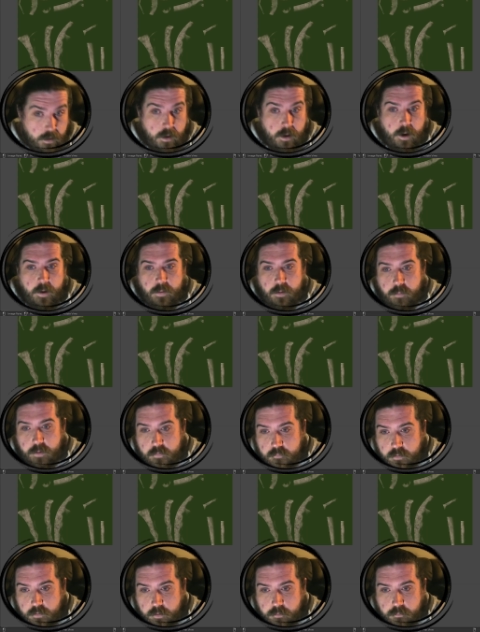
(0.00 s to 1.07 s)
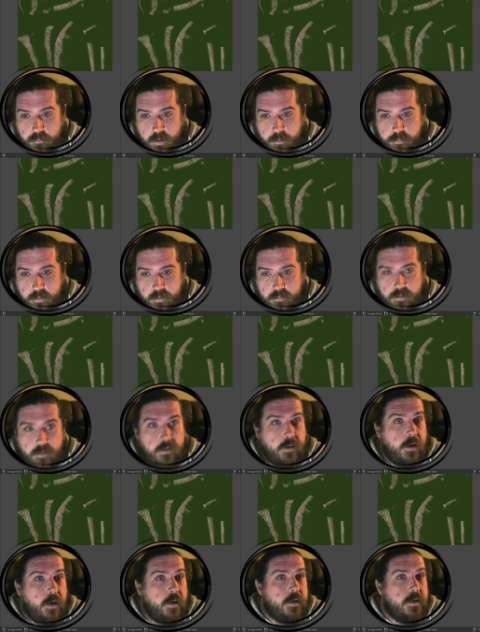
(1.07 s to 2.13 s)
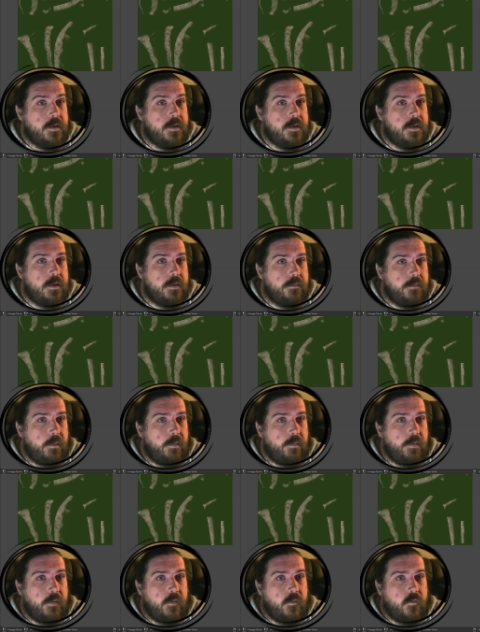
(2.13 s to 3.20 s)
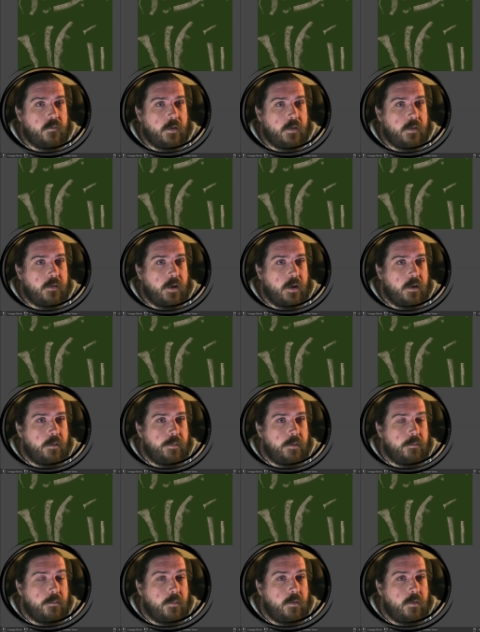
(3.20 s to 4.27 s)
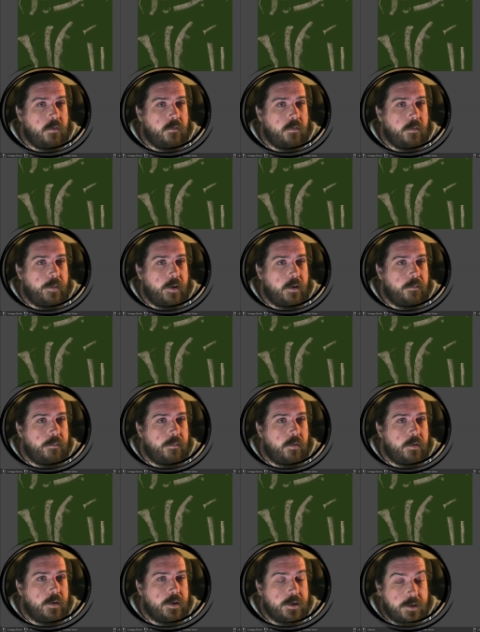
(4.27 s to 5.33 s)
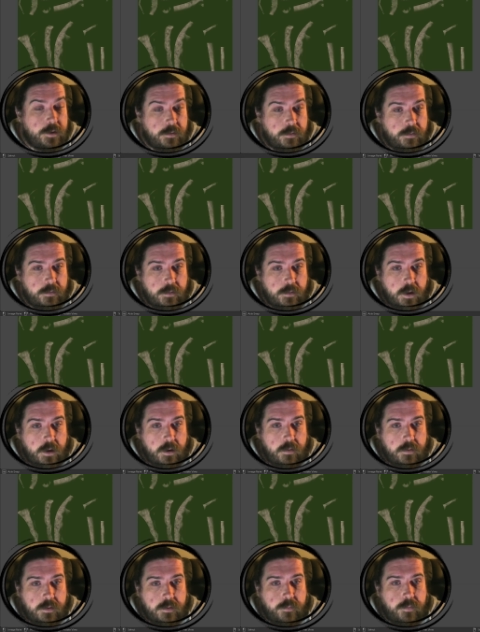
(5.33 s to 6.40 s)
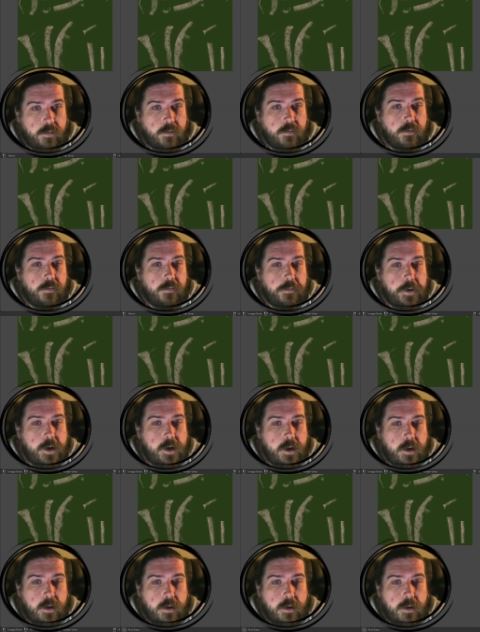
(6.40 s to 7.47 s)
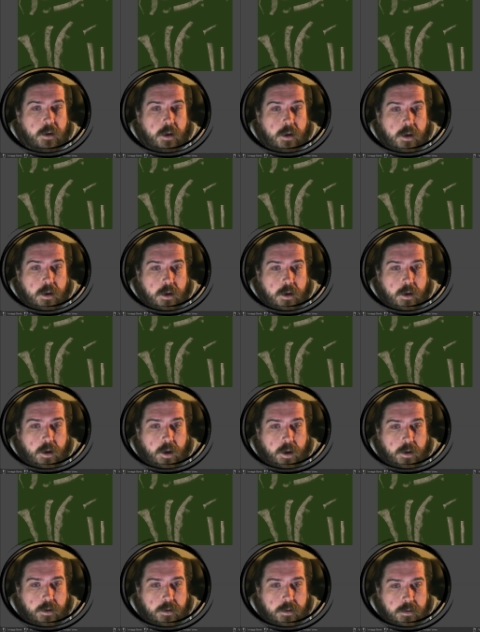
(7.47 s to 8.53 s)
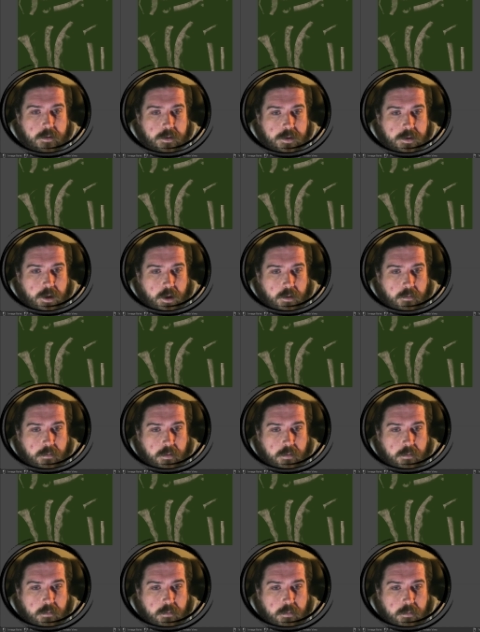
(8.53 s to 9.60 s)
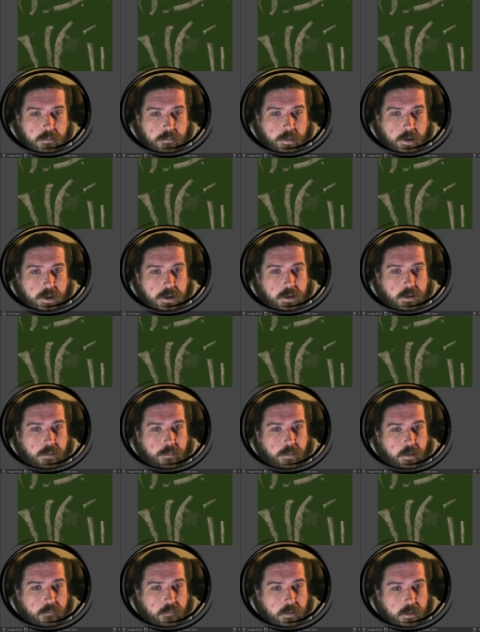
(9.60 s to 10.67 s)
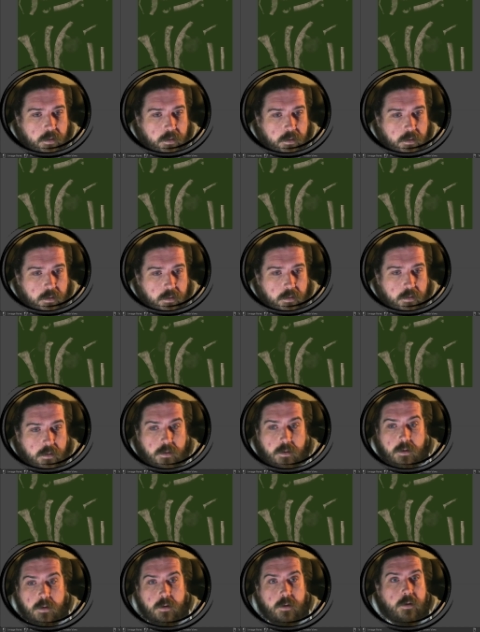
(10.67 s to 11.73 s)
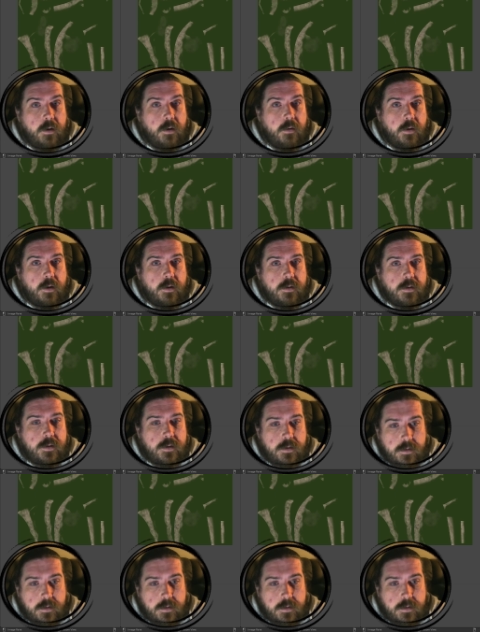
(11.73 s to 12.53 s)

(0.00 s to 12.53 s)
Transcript: And then we can start to grab these other colours, maybe bring the strength down a bit more to about 0.2 to 0.3, and just start painting them over. Now that's,